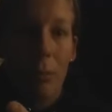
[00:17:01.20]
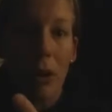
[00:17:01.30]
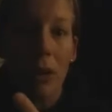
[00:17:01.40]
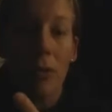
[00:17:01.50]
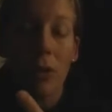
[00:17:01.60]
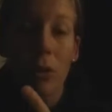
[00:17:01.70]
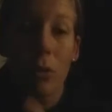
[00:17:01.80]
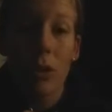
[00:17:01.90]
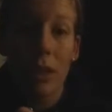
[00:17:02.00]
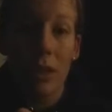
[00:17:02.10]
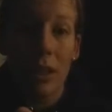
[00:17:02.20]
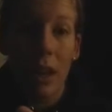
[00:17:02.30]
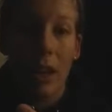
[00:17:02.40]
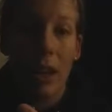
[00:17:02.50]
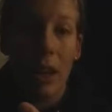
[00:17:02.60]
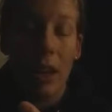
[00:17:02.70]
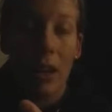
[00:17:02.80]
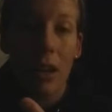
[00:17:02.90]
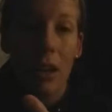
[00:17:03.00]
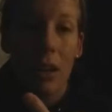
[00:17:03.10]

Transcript: But if you were to say like,